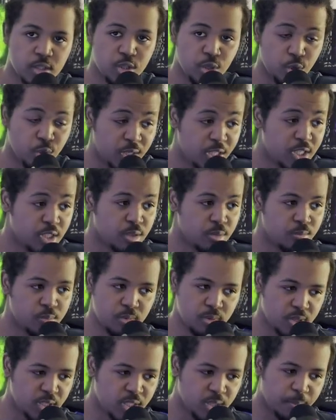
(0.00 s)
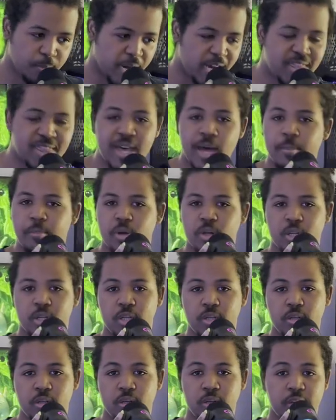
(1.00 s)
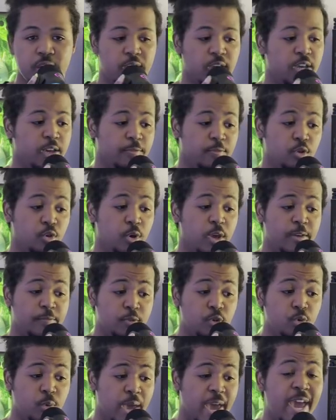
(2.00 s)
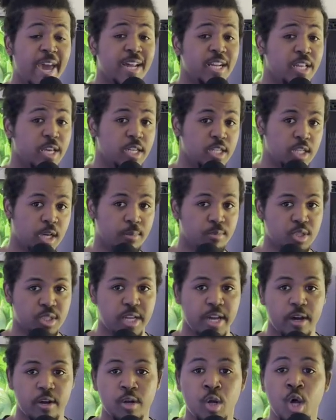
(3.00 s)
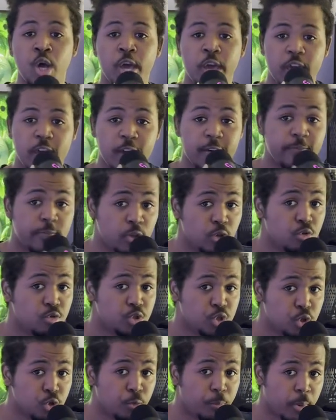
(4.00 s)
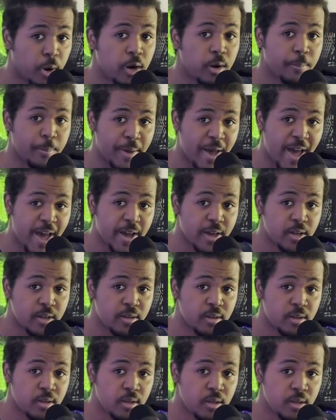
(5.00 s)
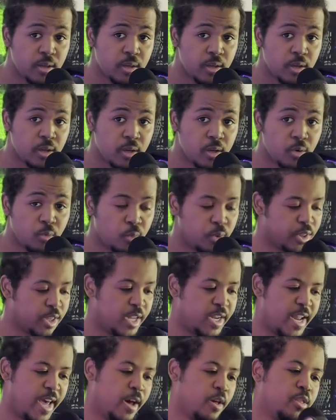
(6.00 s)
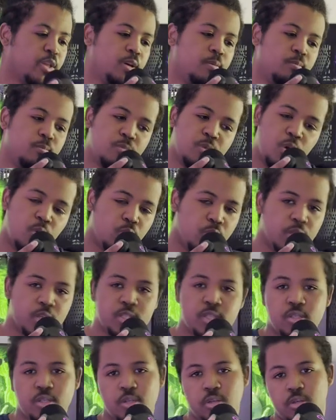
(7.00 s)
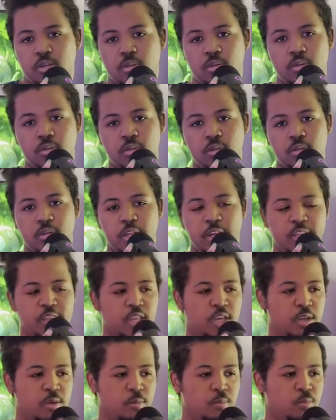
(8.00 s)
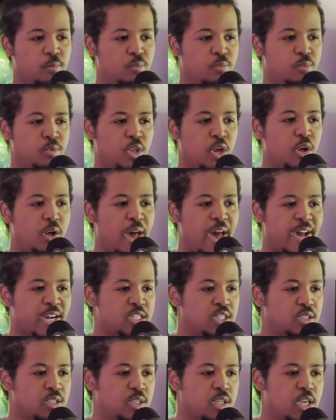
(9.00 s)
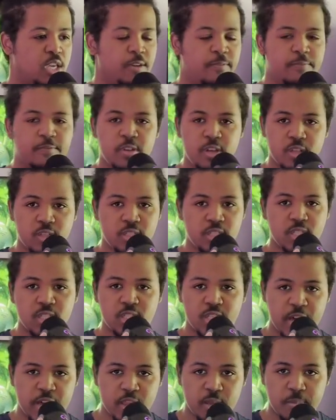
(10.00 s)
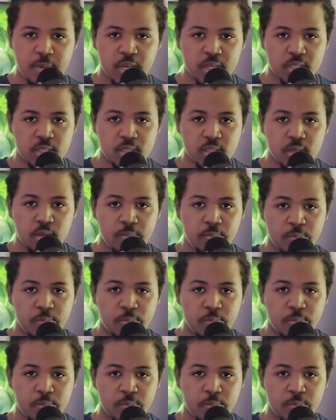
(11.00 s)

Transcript: So you need to you need to bite that bullet. Okay? If you if you and it doubles down, if you do bark back, well then now they they won't listen to you. Like they they'll actually keep feelings inside the mix.